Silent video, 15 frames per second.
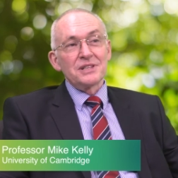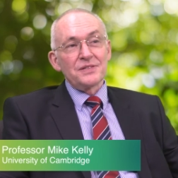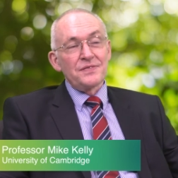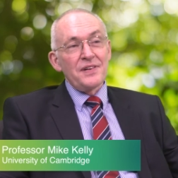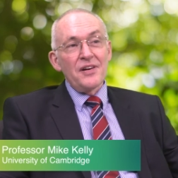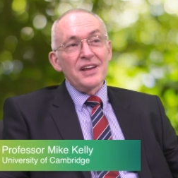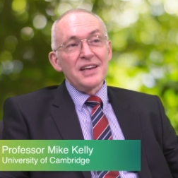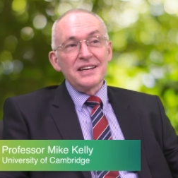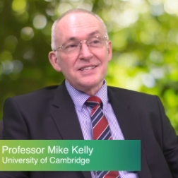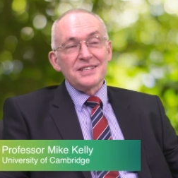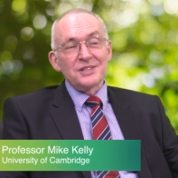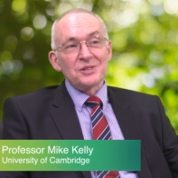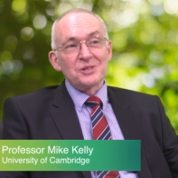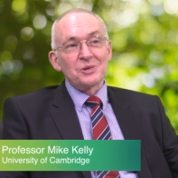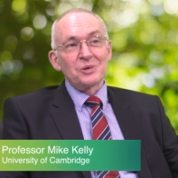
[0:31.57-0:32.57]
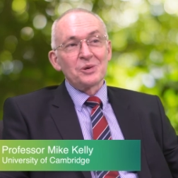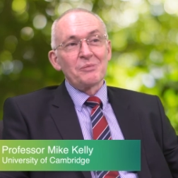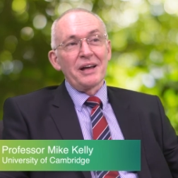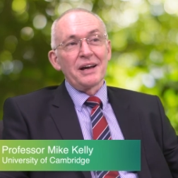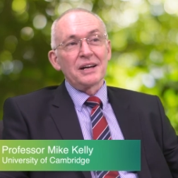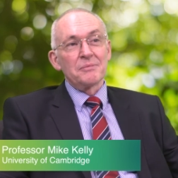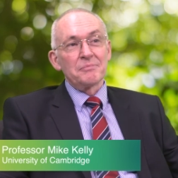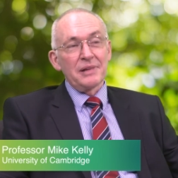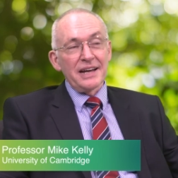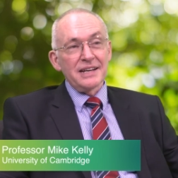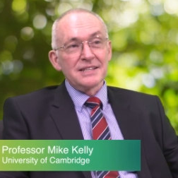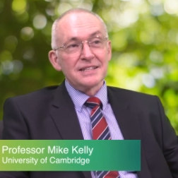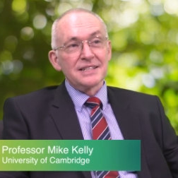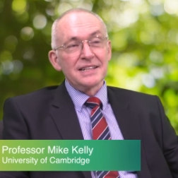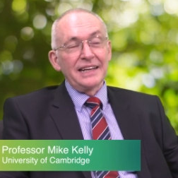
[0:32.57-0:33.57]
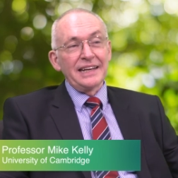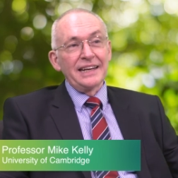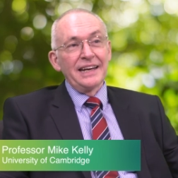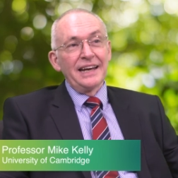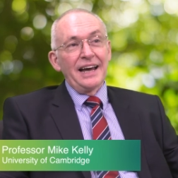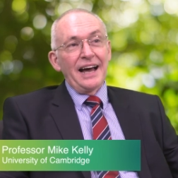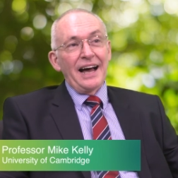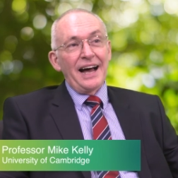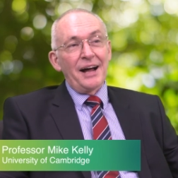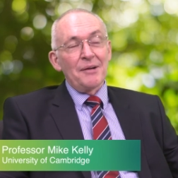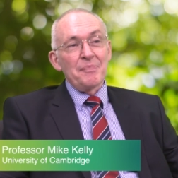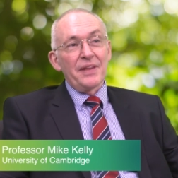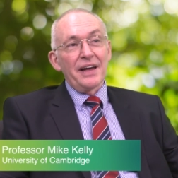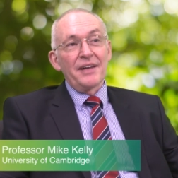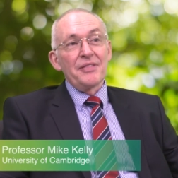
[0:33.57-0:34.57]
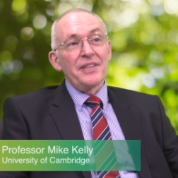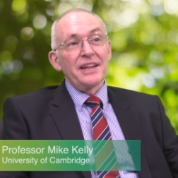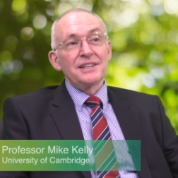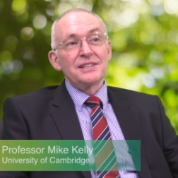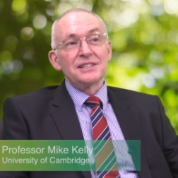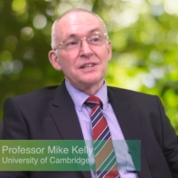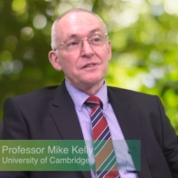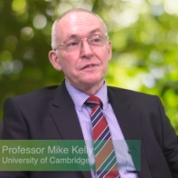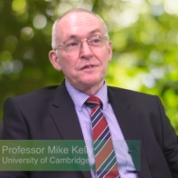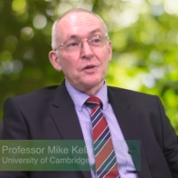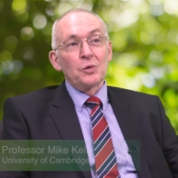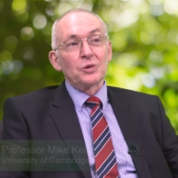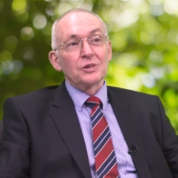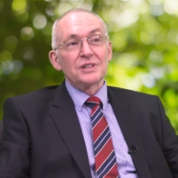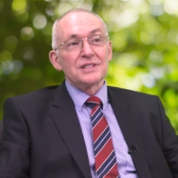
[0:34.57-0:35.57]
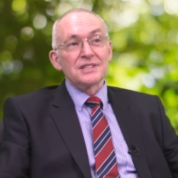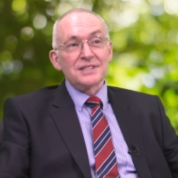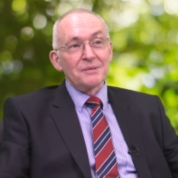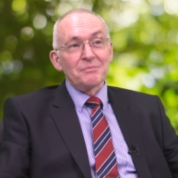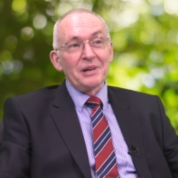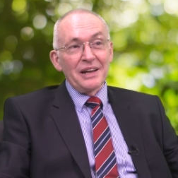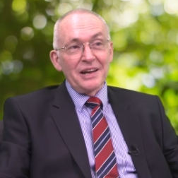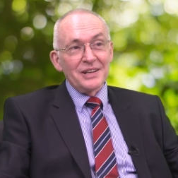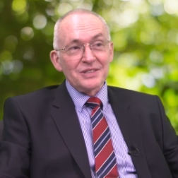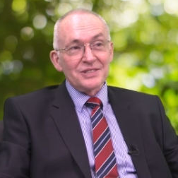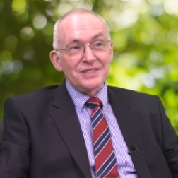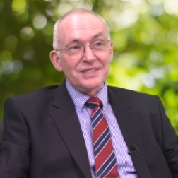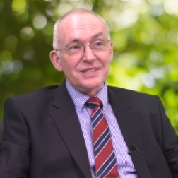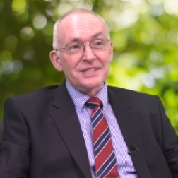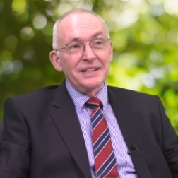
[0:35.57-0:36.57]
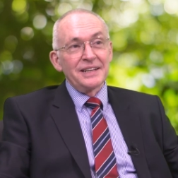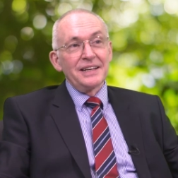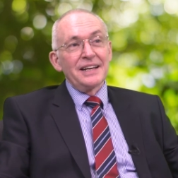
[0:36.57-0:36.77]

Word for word: It's very easy to talk about complexity um, and then to default to simple answers.